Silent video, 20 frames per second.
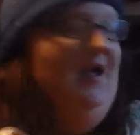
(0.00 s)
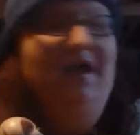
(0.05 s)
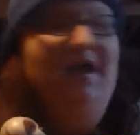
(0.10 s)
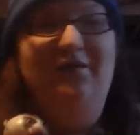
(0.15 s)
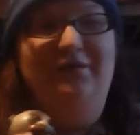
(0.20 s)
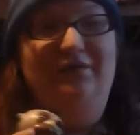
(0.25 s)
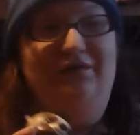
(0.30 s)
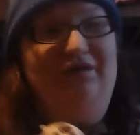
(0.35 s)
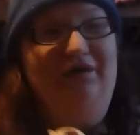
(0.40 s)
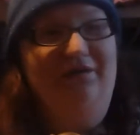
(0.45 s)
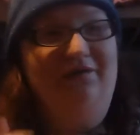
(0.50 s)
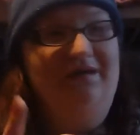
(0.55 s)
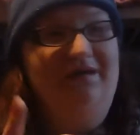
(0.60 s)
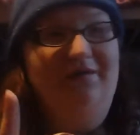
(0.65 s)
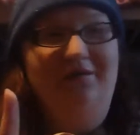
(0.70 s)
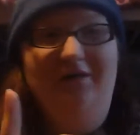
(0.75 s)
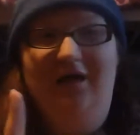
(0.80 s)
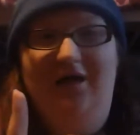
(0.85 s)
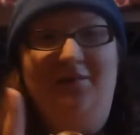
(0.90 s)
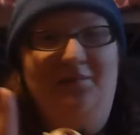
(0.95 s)
it was so
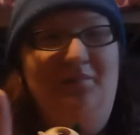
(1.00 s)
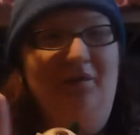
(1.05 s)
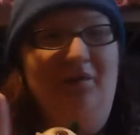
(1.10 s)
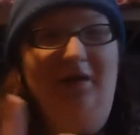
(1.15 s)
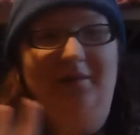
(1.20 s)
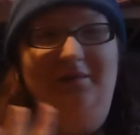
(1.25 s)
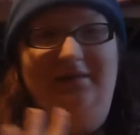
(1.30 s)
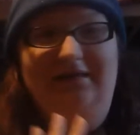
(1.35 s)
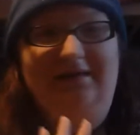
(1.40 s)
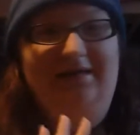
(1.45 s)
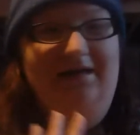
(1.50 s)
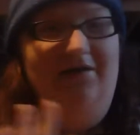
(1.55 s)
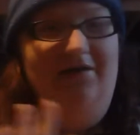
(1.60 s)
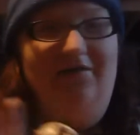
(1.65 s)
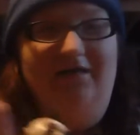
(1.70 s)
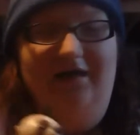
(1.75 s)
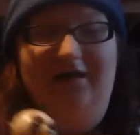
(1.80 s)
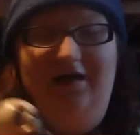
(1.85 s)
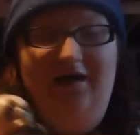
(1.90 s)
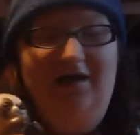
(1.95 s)
cute. Unprompted and
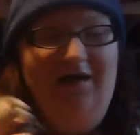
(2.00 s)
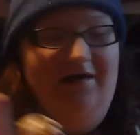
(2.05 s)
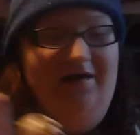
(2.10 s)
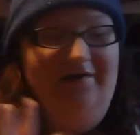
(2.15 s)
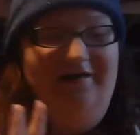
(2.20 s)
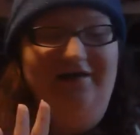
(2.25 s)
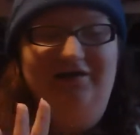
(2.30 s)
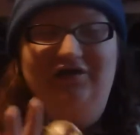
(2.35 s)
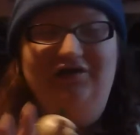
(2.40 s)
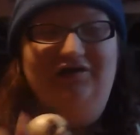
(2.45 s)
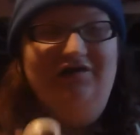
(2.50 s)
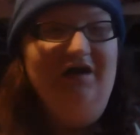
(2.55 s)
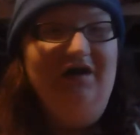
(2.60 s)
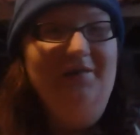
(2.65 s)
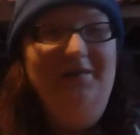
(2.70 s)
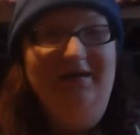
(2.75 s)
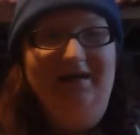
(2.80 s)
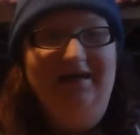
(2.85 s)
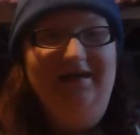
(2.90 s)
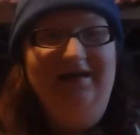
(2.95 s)
everything. They just started
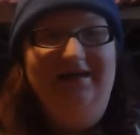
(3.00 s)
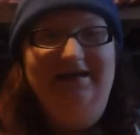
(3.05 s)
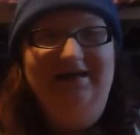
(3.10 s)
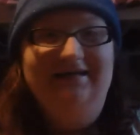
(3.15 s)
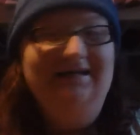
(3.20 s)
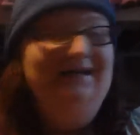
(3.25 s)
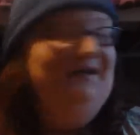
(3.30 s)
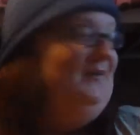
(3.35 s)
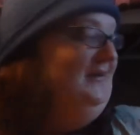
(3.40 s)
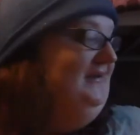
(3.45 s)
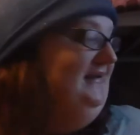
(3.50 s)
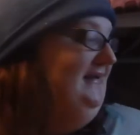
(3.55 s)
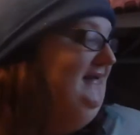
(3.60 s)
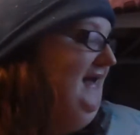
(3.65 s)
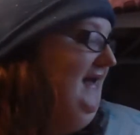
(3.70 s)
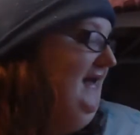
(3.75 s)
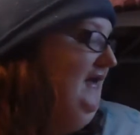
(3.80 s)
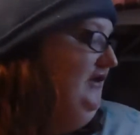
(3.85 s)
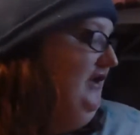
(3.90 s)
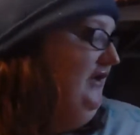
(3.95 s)
making kissing noises
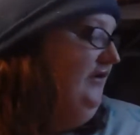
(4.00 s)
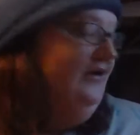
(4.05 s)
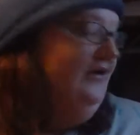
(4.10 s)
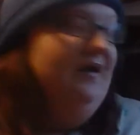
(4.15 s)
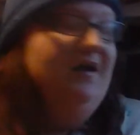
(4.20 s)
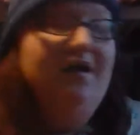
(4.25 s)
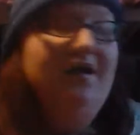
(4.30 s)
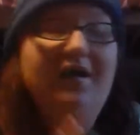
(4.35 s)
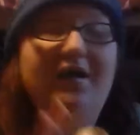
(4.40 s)
at each other.